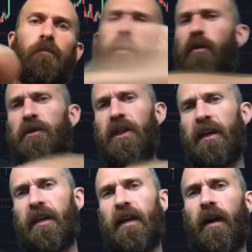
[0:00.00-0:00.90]
Boom
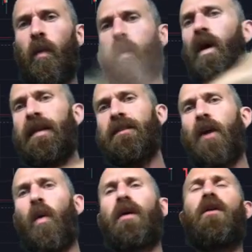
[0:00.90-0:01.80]
shakalaka. What is
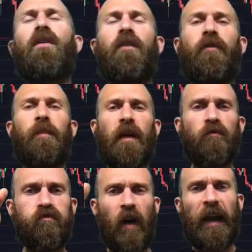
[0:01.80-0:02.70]
going on everybody?
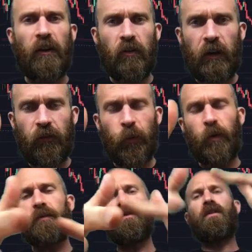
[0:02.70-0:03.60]
Randall here from Crypto